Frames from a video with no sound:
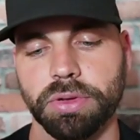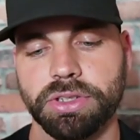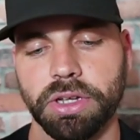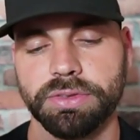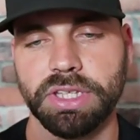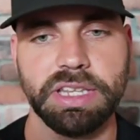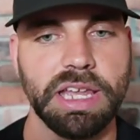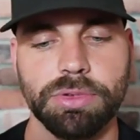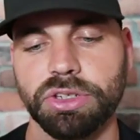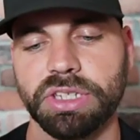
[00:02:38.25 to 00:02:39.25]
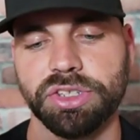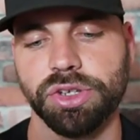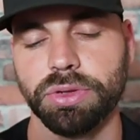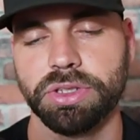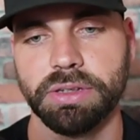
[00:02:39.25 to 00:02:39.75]
It solves the damages
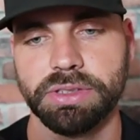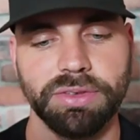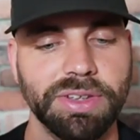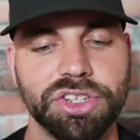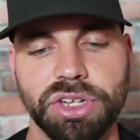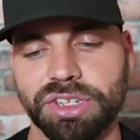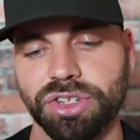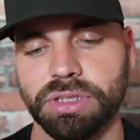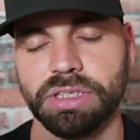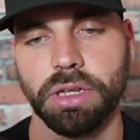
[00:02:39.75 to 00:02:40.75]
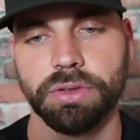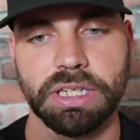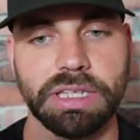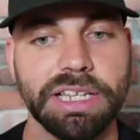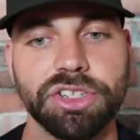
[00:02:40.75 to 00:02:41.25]
issue. It solves the eviction issues. It solves
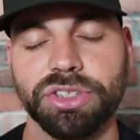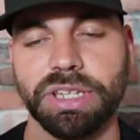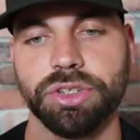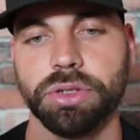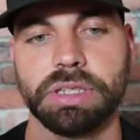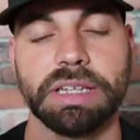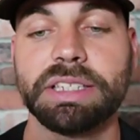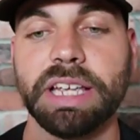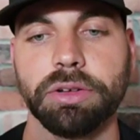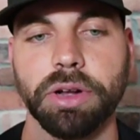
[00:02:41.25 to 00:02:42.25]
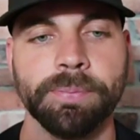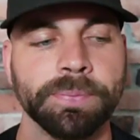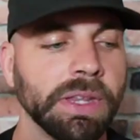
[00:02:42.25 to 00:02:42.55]
the collections issues, etc.